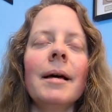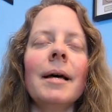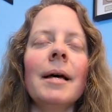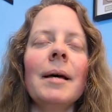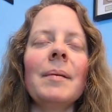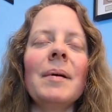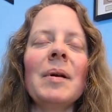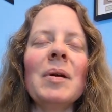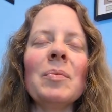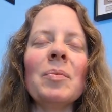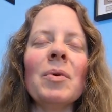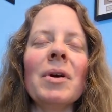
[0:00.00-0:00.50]

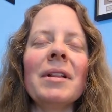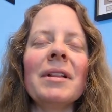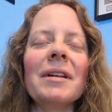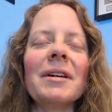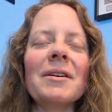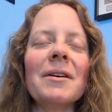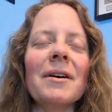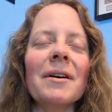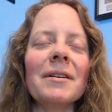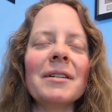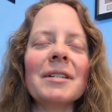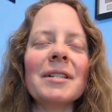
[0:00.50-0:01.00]
I'm going to bring the
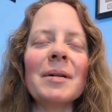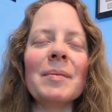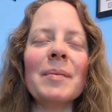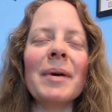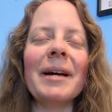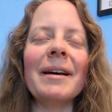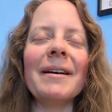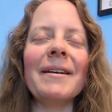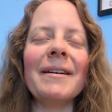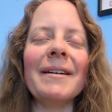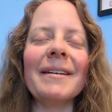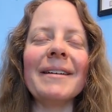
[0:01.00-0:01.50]
cards to my
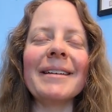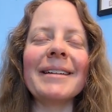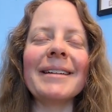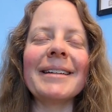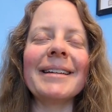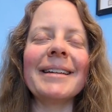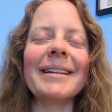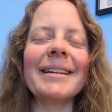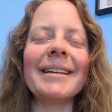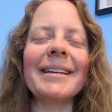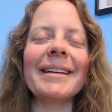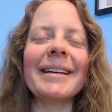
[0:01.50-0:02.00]
heart
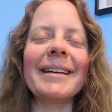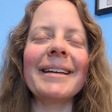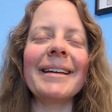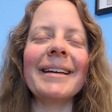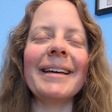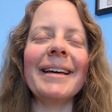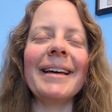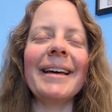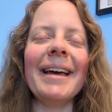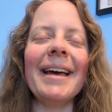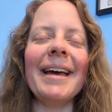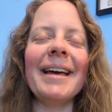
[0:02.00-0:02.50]

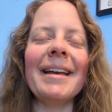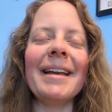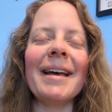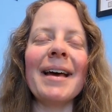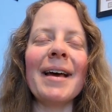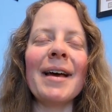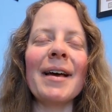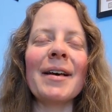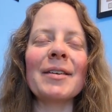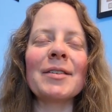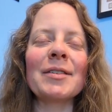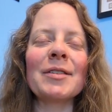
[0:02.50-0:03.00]
and
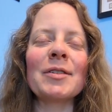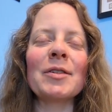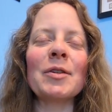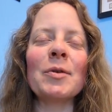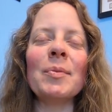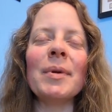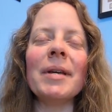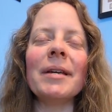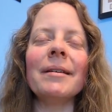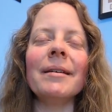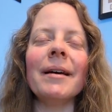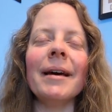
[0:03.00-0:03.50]
ask to
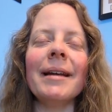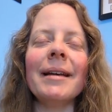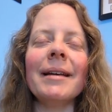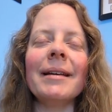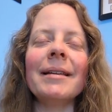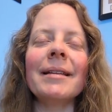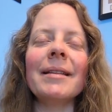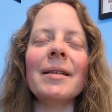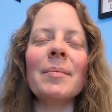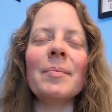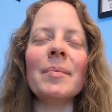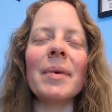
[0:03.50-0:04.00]
be guided to
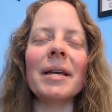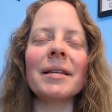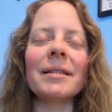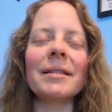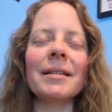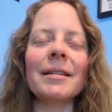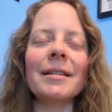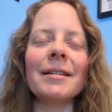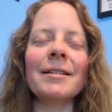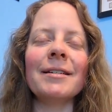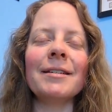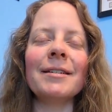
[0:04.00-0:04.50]
the
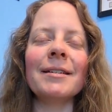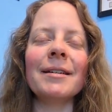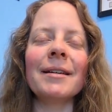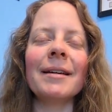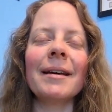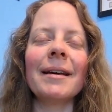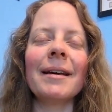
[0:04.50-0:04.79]
message